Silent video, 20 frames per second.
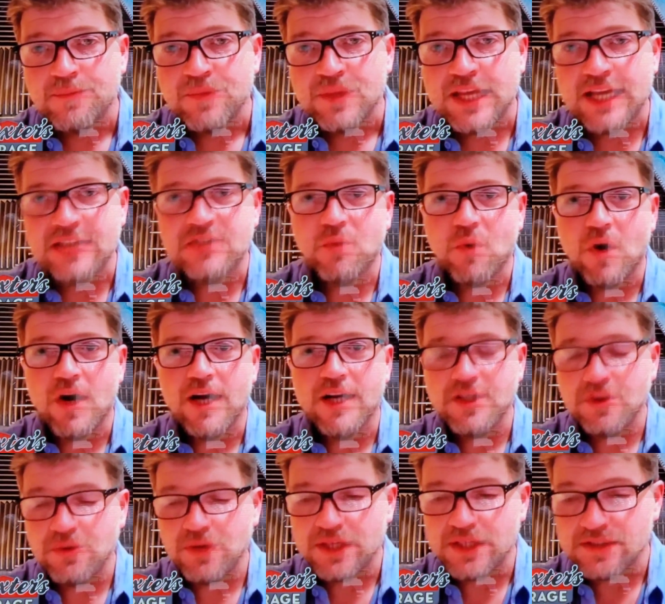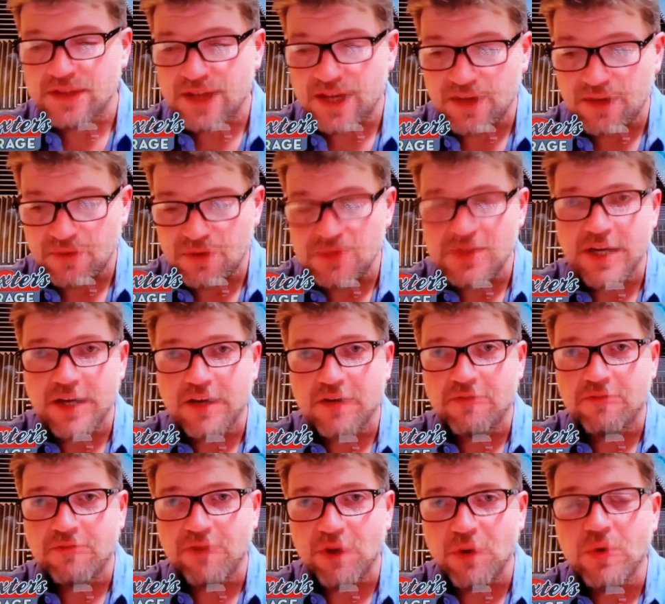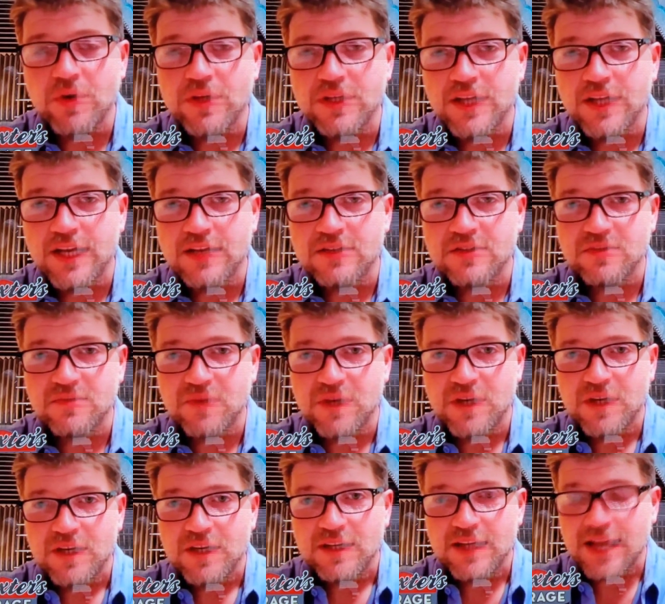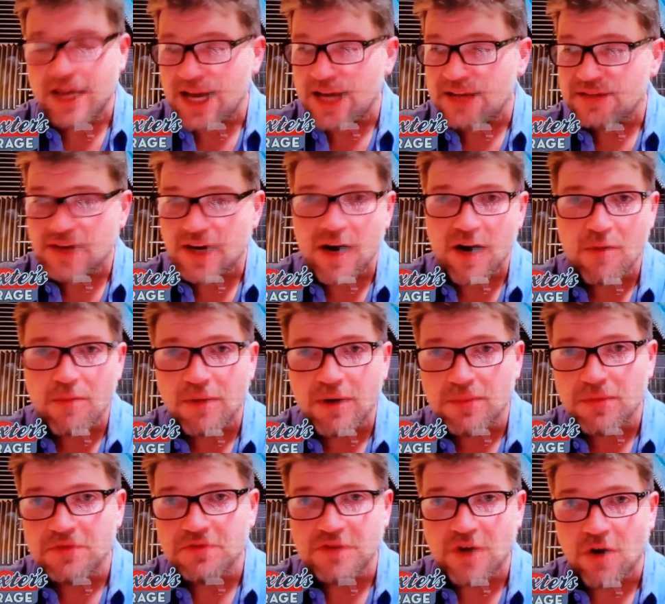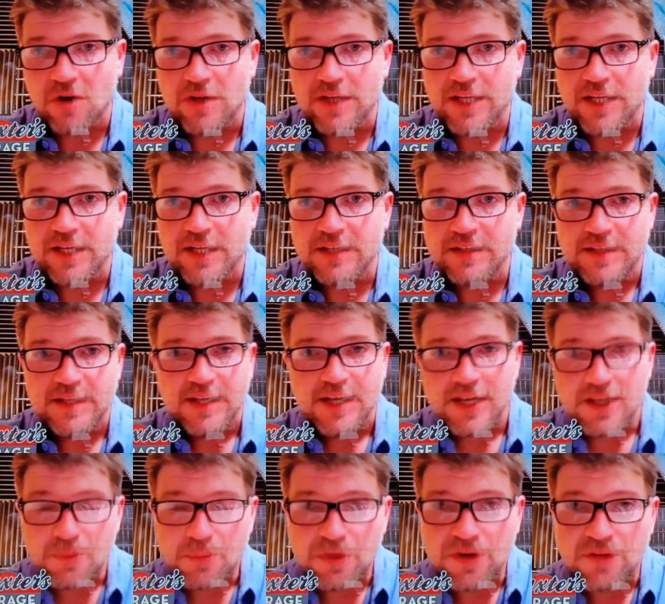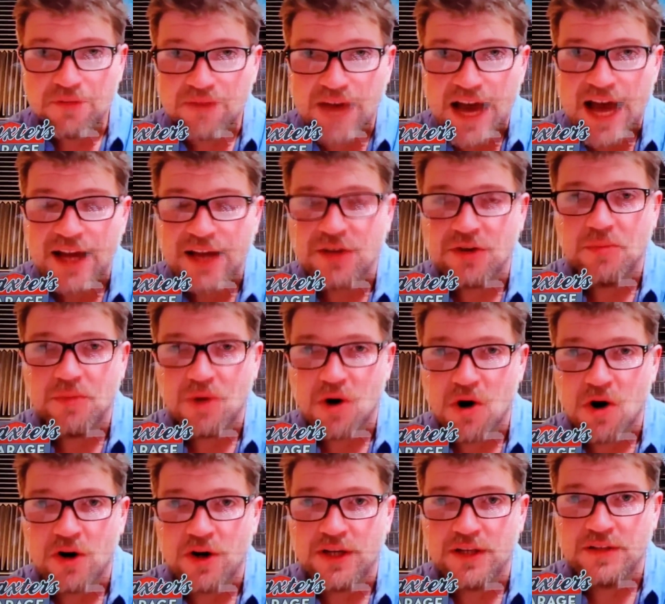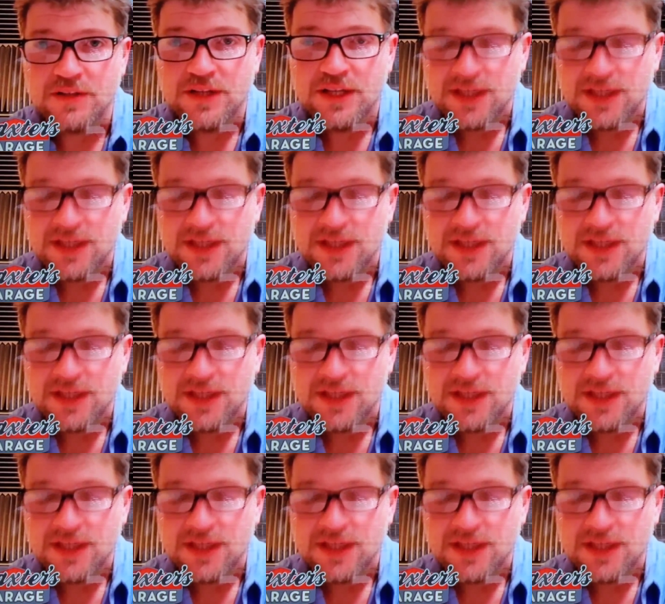That's why if you take a fluid that has air bubbles all in it and you put a vacuum on it,